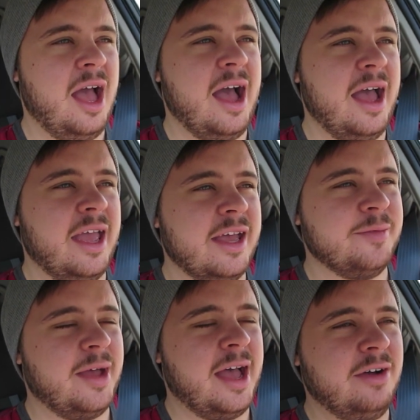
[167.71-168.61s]
I
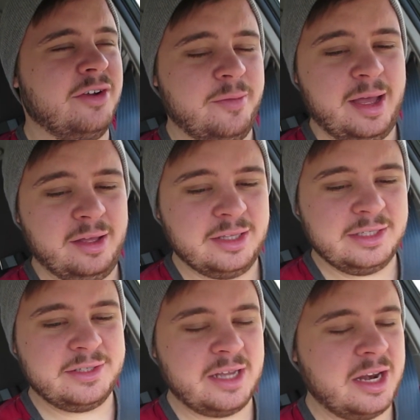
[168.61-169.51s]
am out and about in the
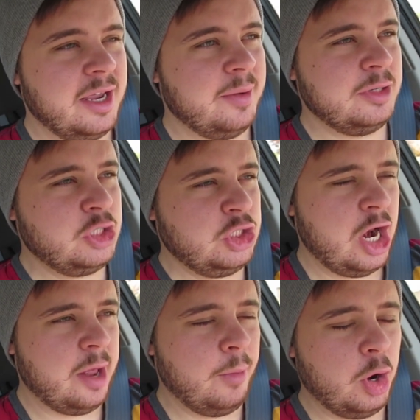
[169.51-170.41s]
sunny
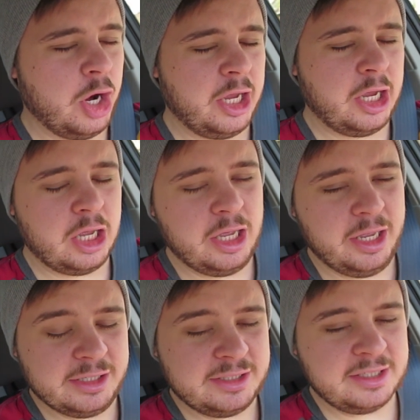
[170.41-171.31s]
Sunday morning.
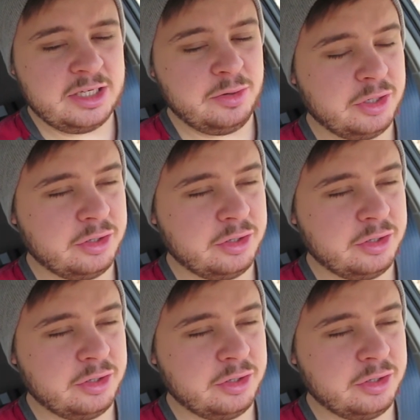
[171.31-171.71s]
It is 61